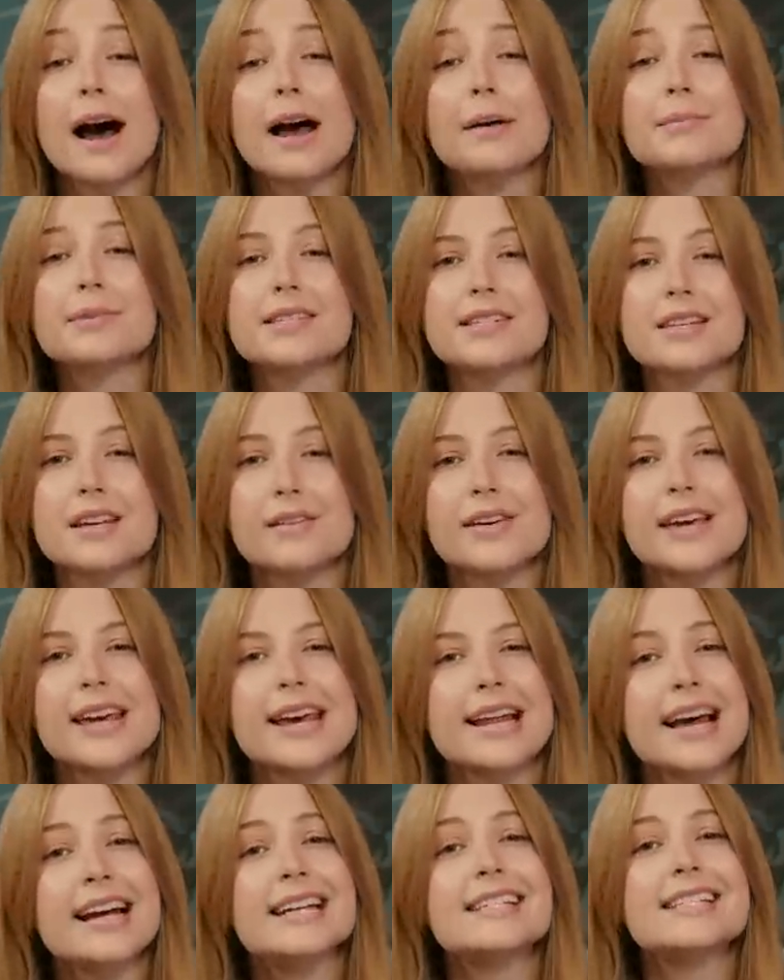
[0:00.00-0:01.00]
I'm Stevie
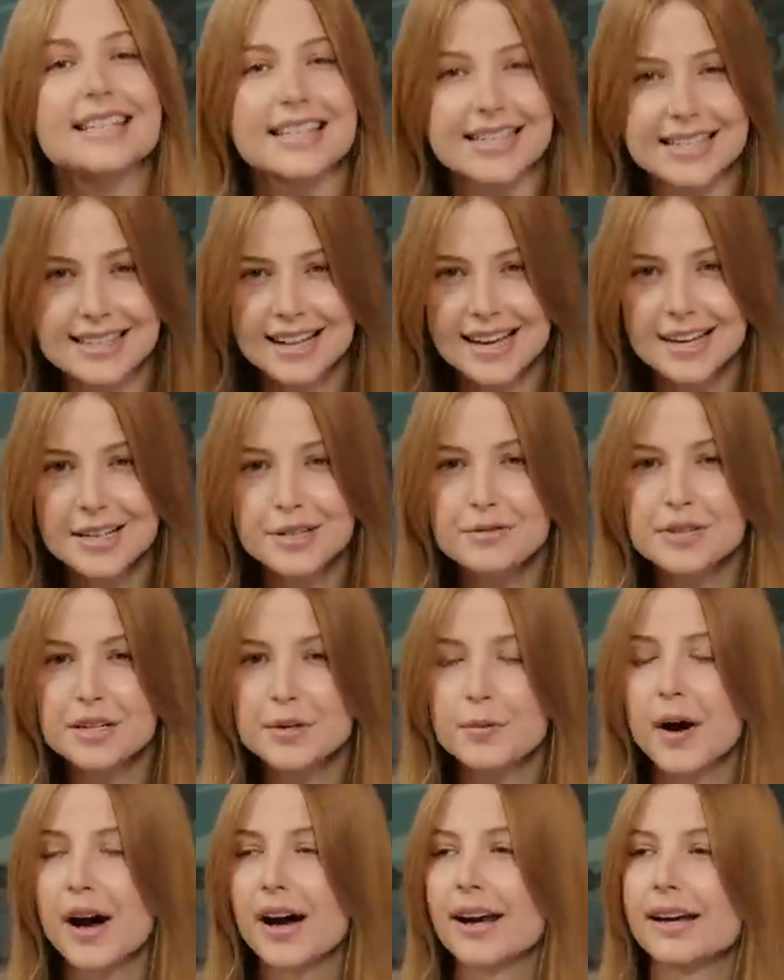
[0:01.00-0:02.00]
and I disliked
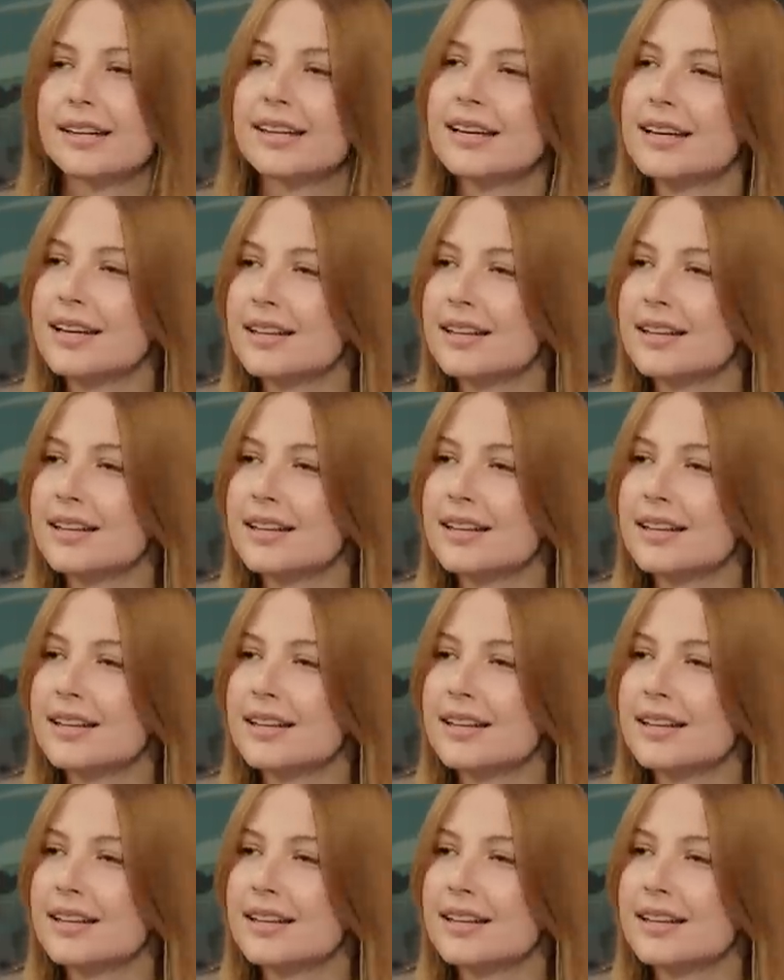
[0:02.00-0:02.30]
Rewind.